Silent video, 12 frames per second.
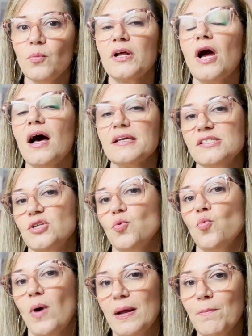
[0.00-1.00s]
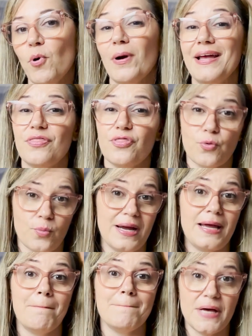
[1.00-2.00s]
would cost you
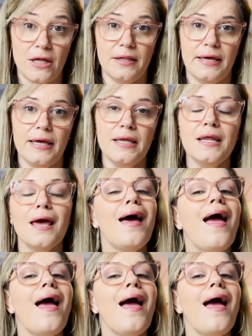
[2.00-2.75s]
$1.3 million.